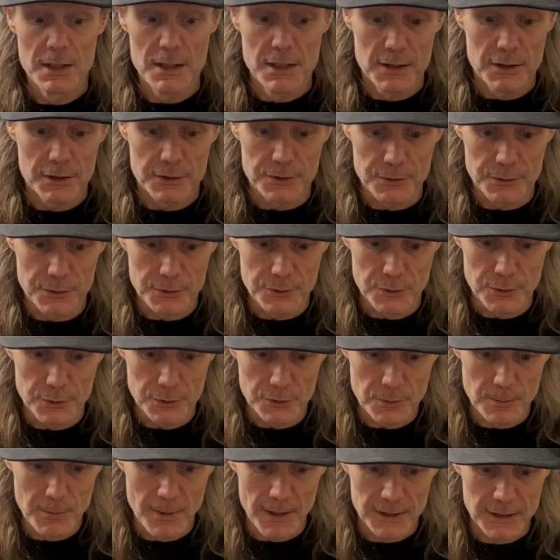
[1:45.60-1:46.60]

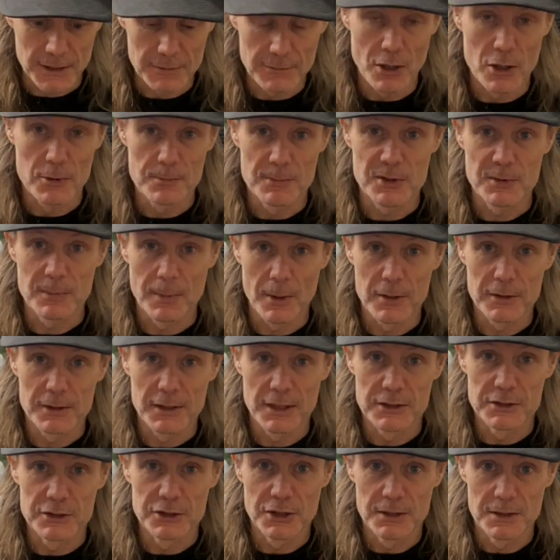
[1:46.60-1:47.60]
you make your own bespoke
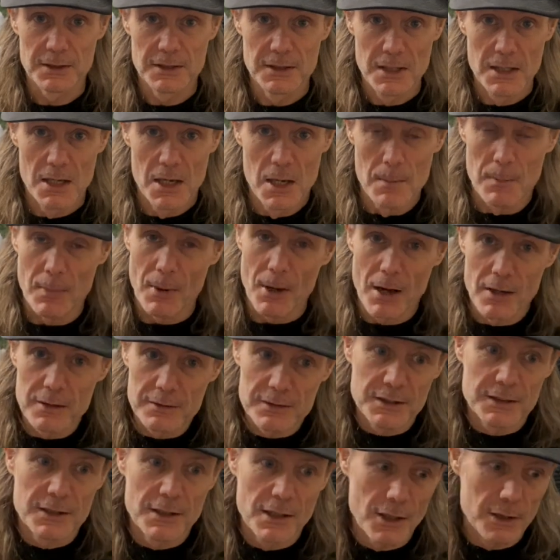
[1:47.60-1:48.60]
engine. But,
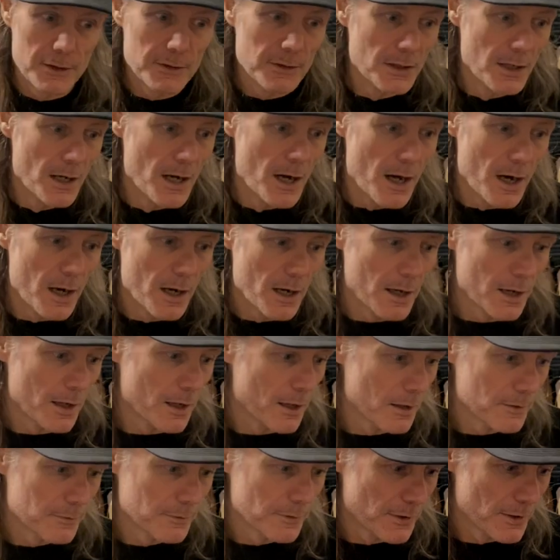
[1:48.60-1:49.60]
you know,
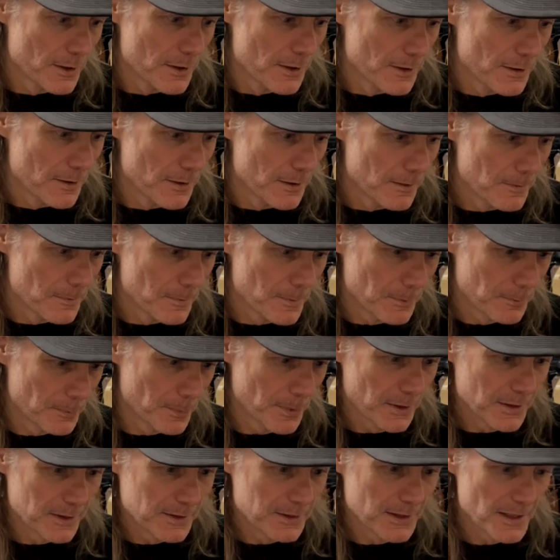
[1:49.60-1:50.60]
I've
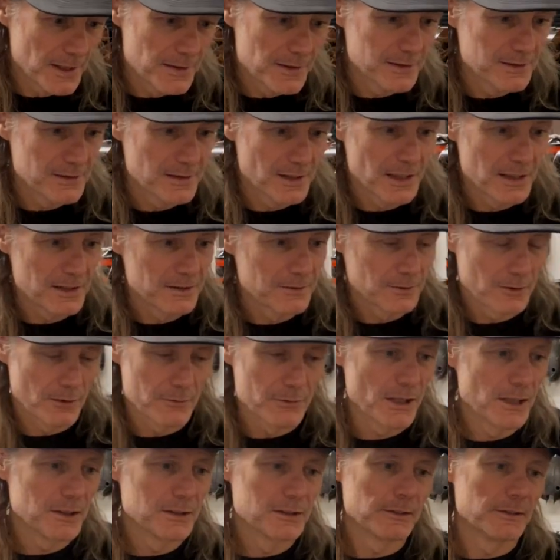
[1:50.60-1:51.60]
been in the scene a
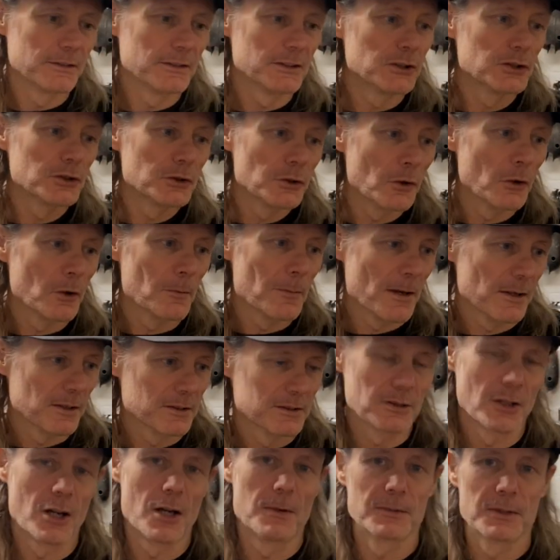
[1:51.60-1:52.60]
relatively short amount
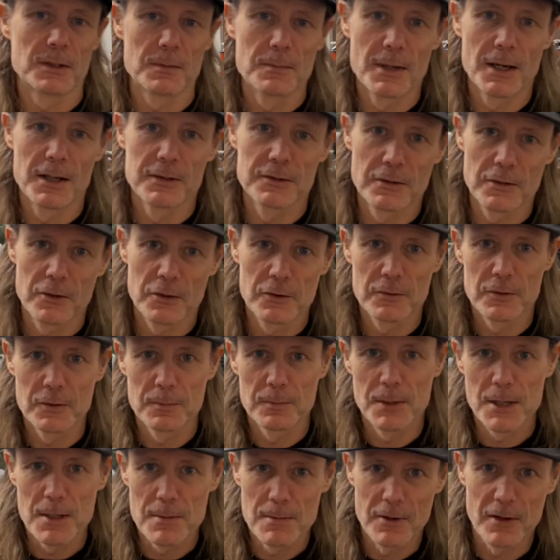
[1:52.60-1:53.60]
of time compared to a lot of the
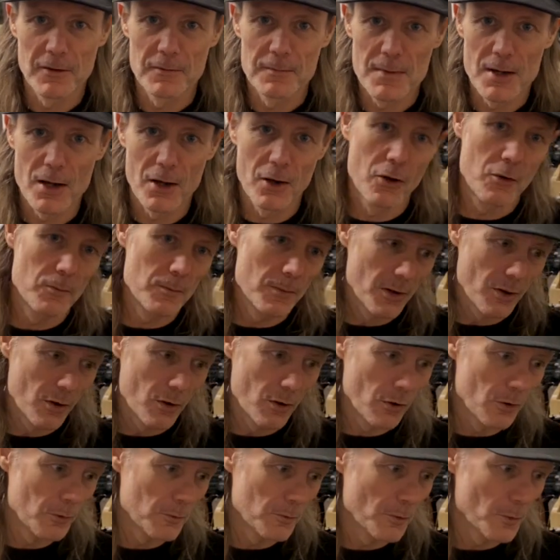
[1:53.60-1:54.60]
people I've met
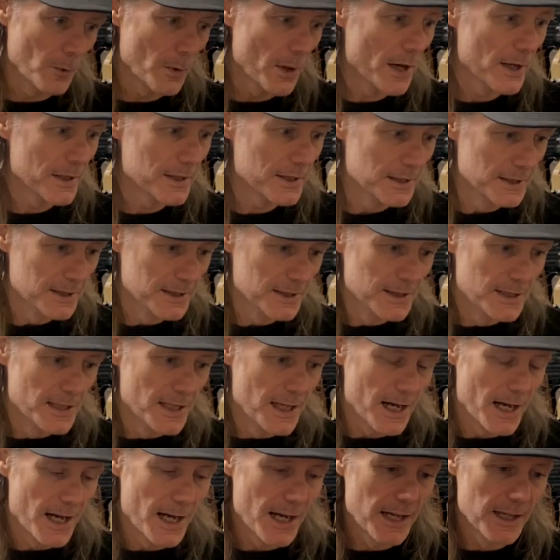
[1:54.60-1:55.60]
along the way.
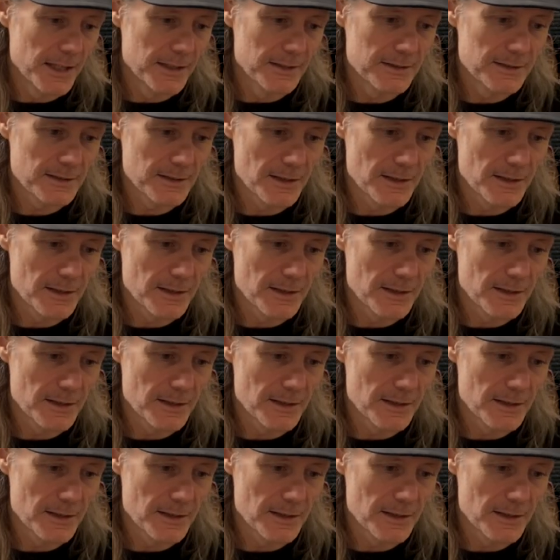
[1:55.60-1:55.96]
And